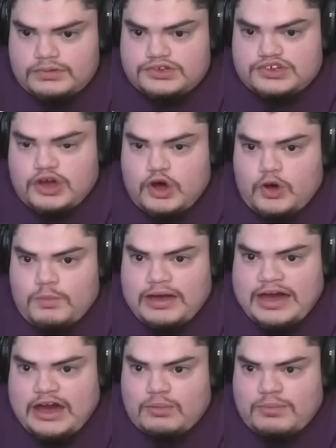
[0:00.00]
Joe
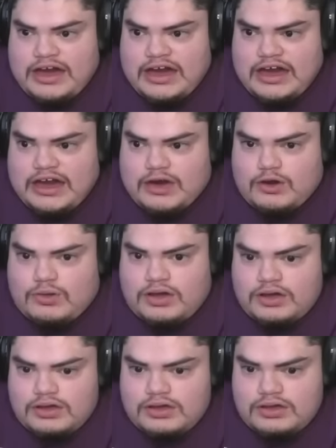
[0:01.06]
Mau Mau!
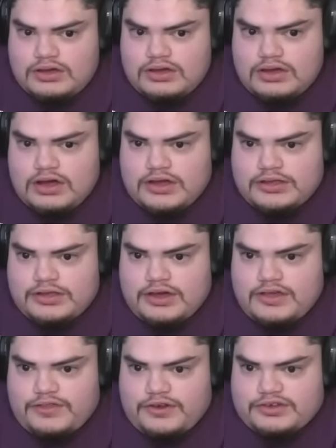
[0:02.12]

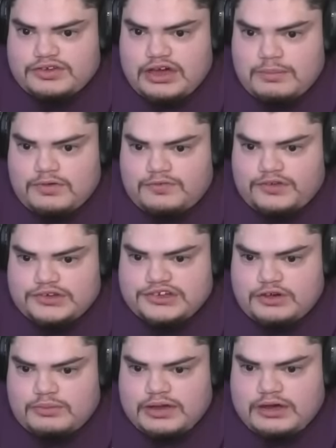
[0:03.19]
Another double for
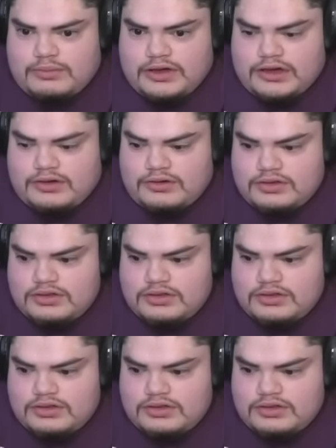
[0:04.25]
Joe Mau Mau.